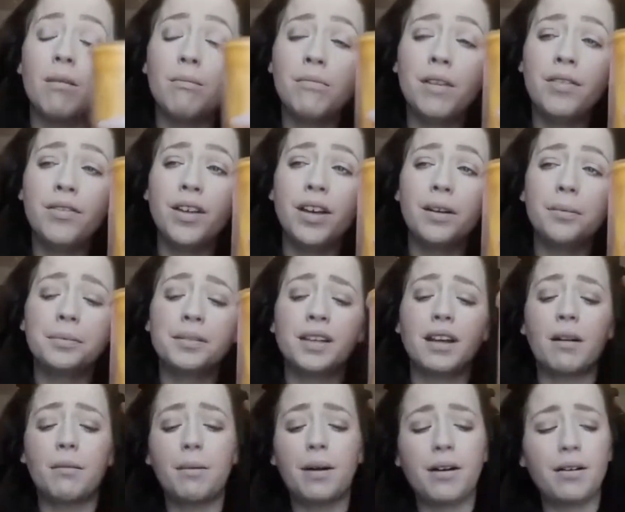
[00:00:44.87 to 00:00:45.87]
not that
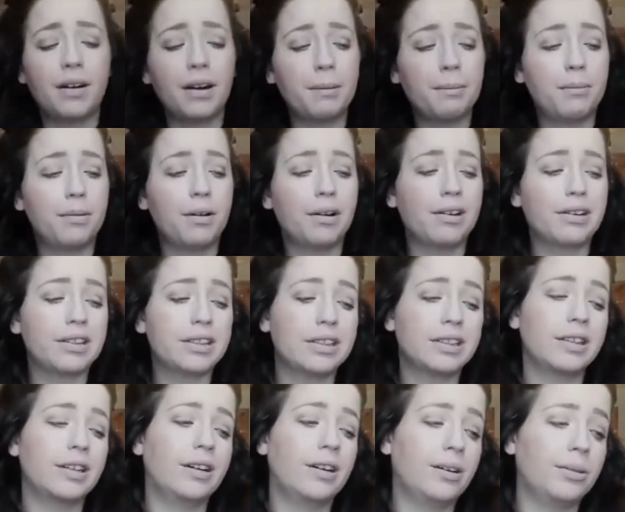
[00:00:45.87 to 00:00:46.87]
upset about it, but
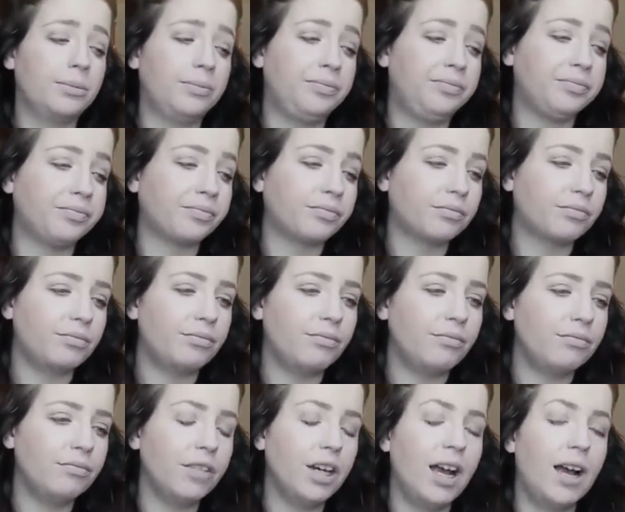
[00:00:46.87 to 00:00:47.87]
you know,
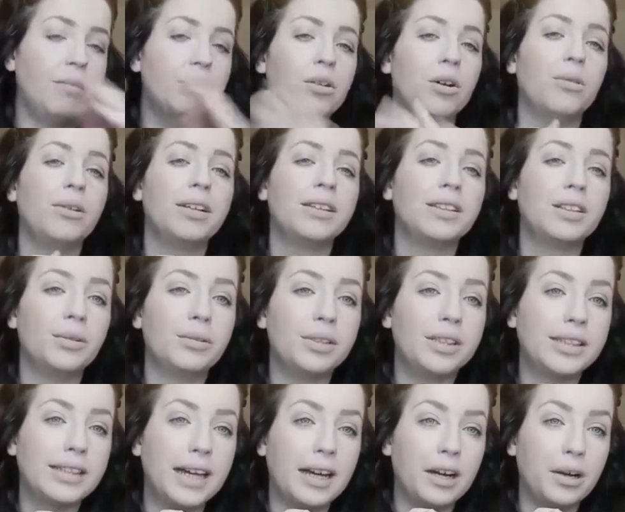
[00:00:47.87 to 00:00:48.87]
I'm going soon
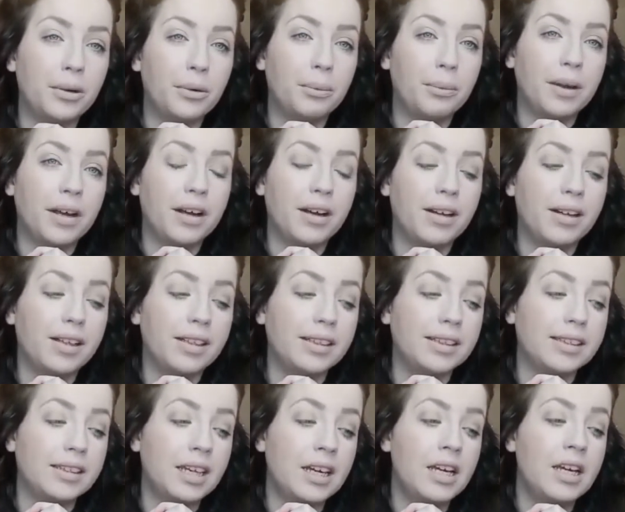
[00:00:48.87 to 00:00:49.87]
to town
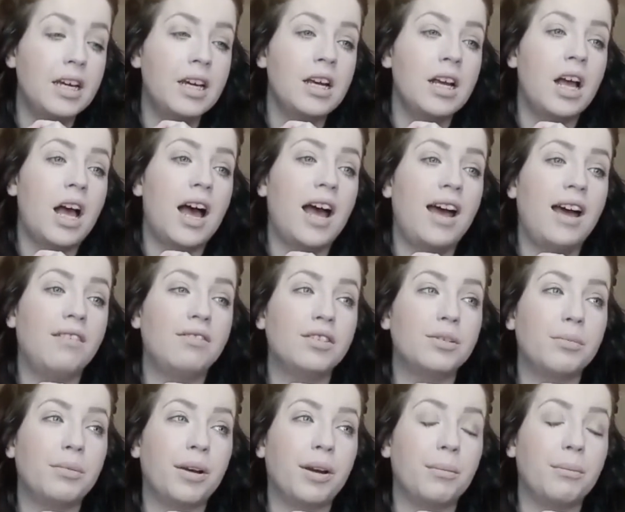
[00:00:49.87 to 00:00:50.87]
because I have
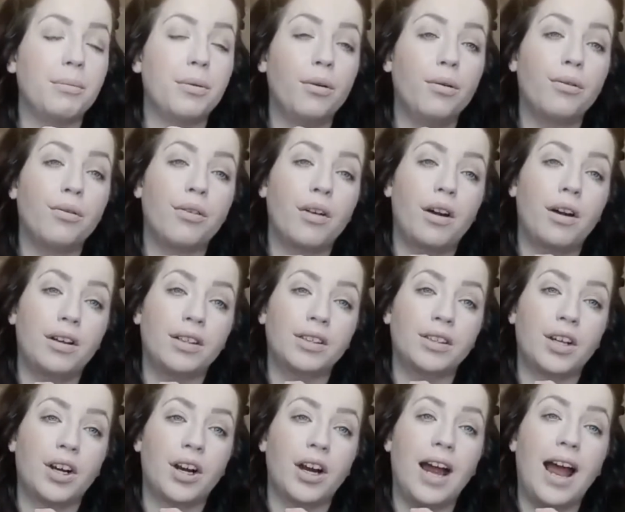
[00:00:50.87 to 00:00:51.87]
to bring both
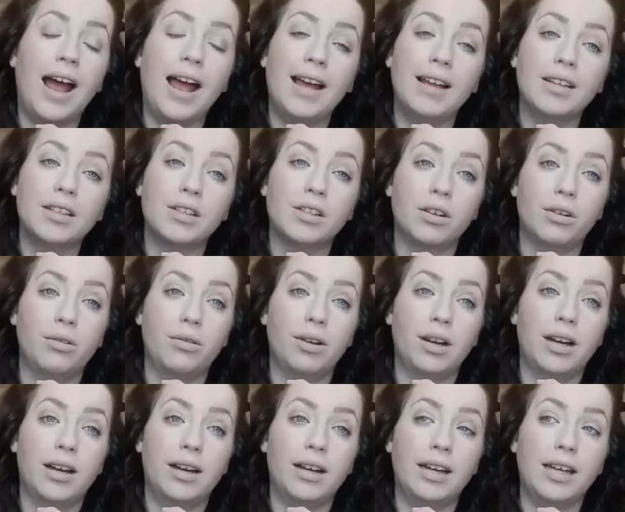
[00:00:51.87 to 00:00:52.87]
Oscar and
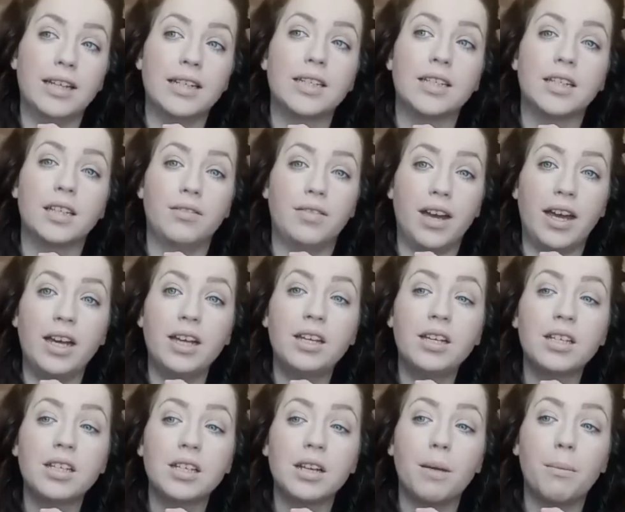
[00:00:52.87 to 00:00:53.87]
Lola into the
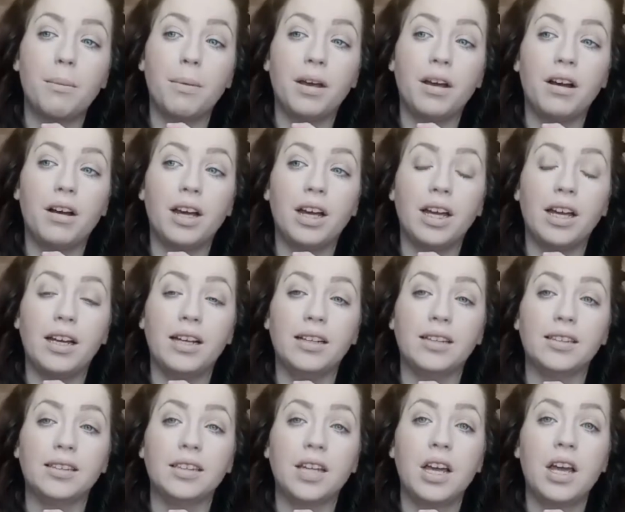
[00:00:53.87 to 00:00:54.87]
vet
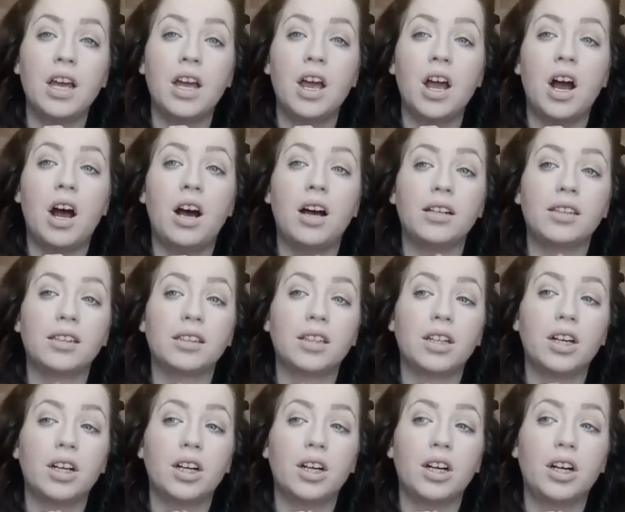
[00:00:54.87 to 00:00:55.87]
because
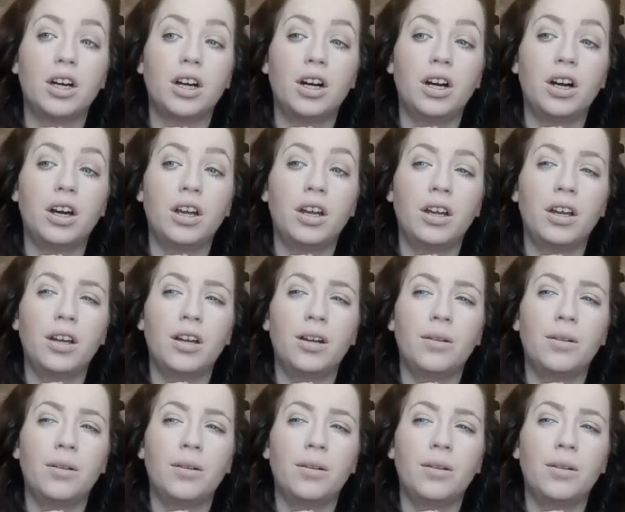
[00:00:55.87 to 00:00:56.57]
Oscar,